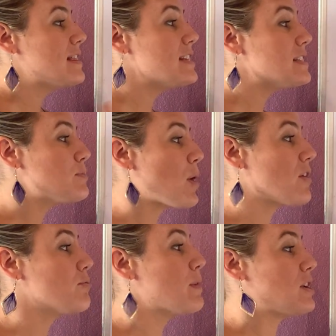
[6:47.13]
This is part
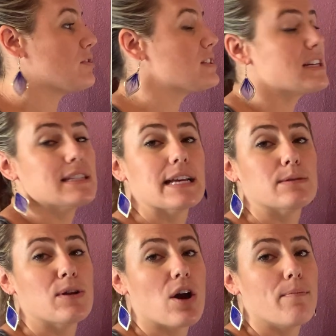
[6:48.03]
of my nursing
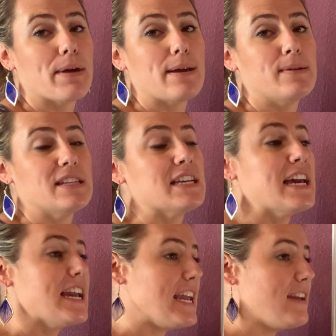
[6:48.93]
assessment on babies.
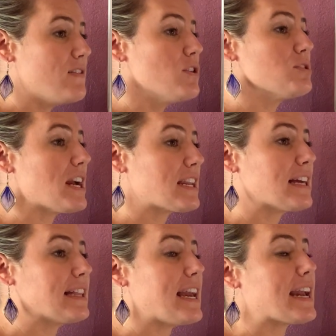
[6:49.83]
Even though
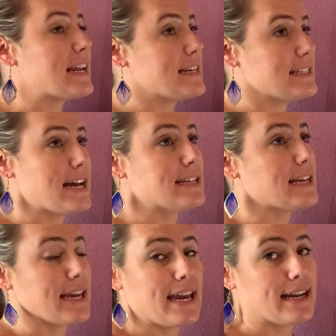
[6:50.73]
technically I can assess,
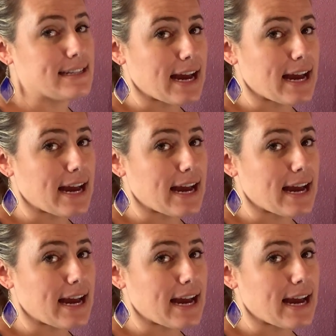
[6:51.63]
I can't